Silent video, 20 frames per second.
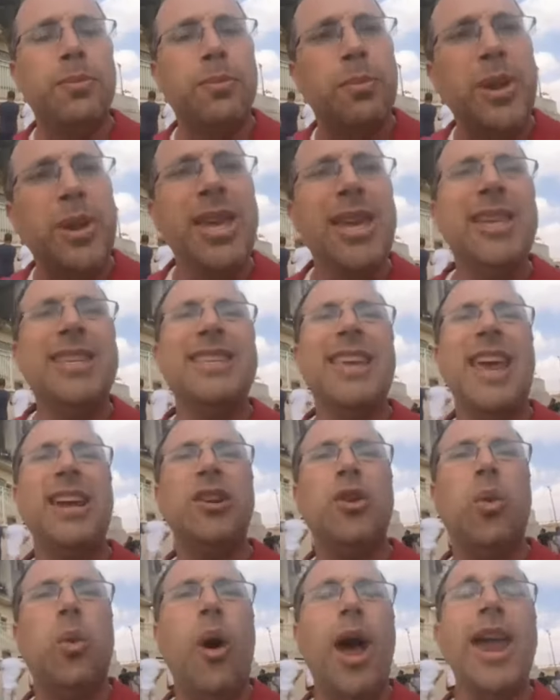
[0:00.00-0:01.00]
peace
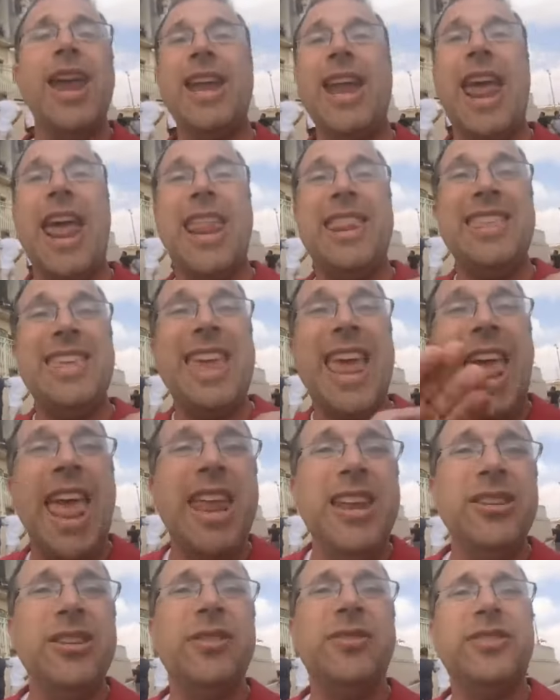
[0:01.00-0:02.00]
and quiet and the
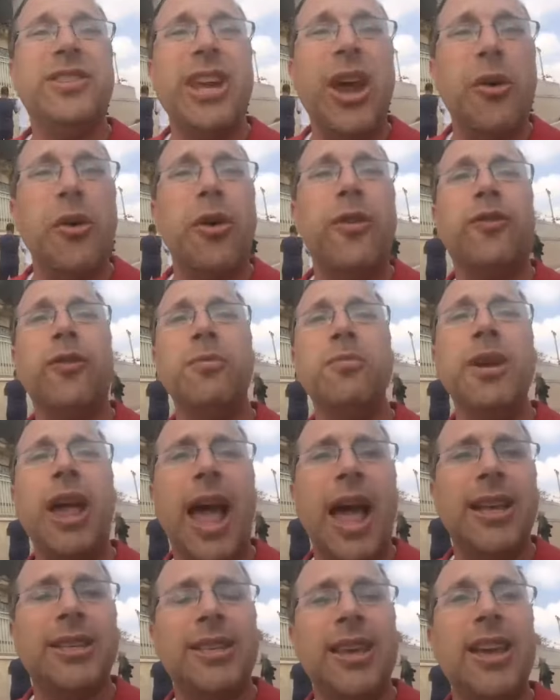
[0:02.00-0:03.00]
end of terror from
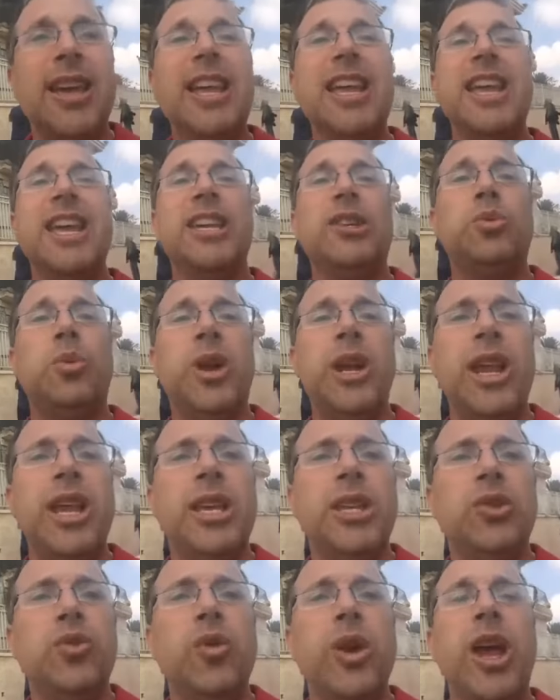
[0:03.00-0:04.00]
Gaza is when
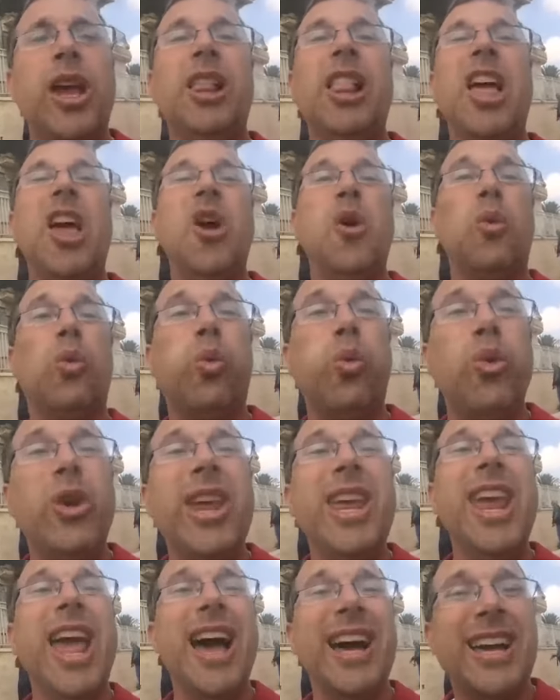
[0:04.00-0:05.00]
Israel
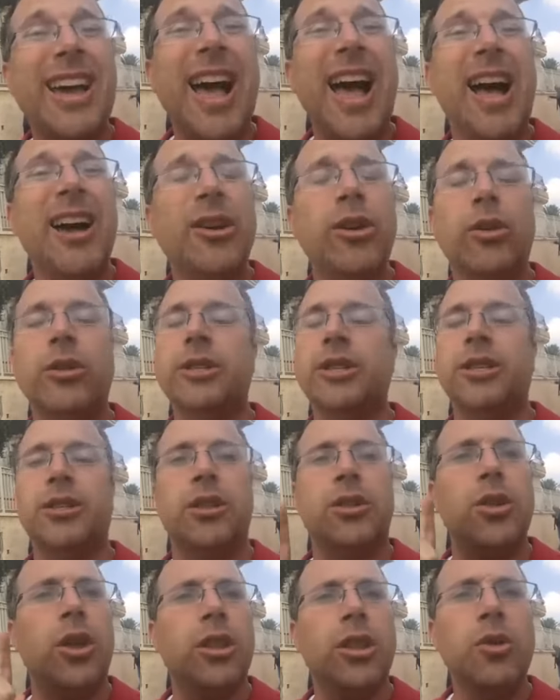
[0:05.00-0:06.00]
reconquers, there's
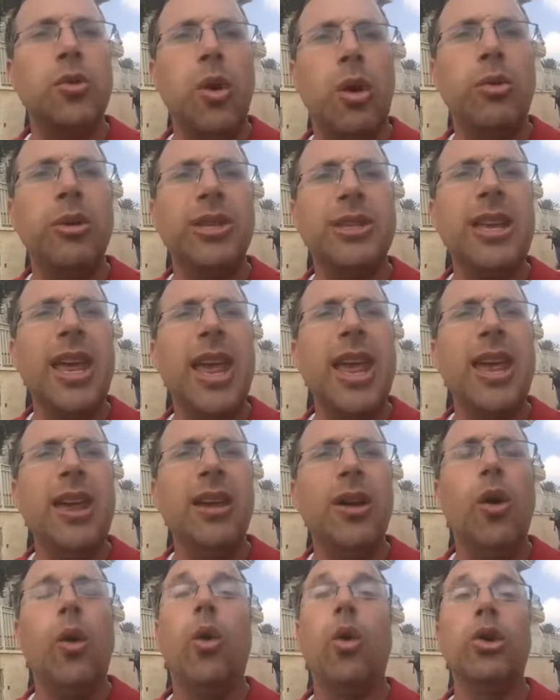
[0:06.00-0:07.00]
nothing wrong with
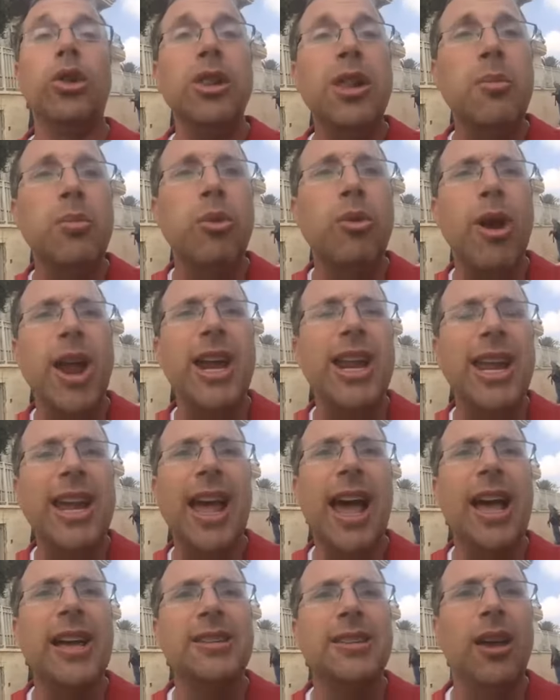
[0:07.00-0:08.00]
saying, or liberating
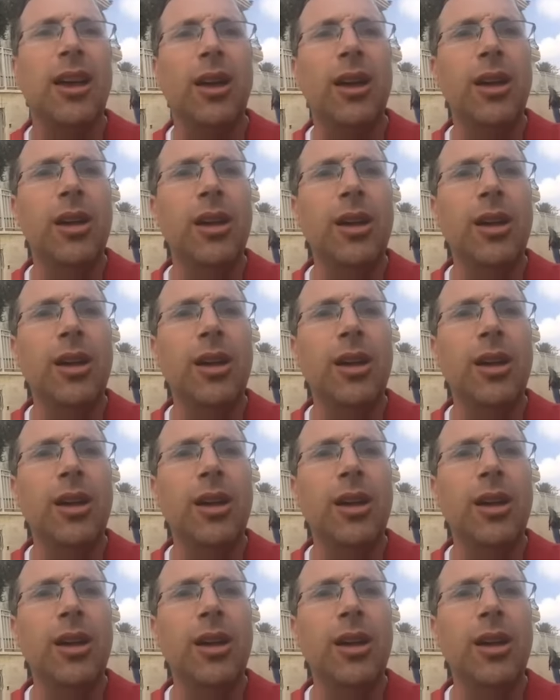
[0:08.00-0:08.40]
Gaza,